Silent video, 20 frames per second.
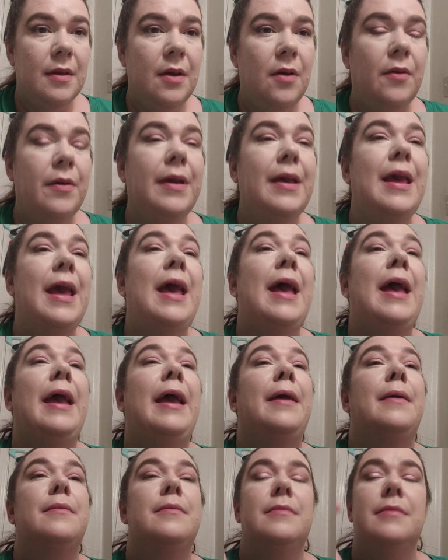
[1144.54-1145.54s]

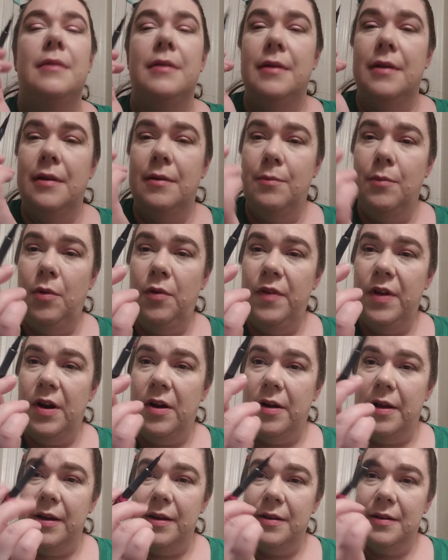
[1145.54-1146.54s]
Okay. Moving
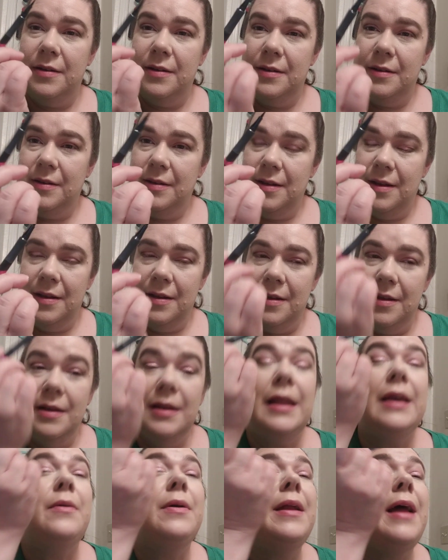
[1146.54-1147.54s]
on,
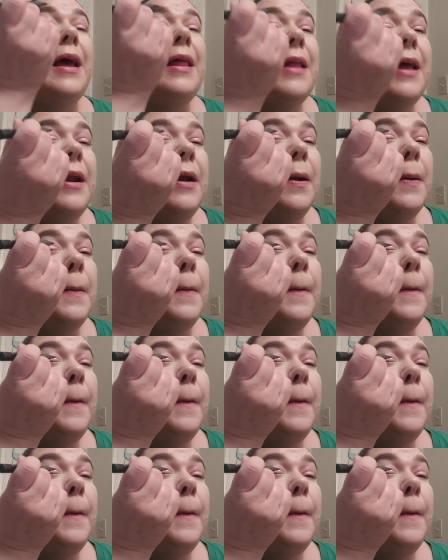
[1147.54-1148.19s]
liquid eyeliner.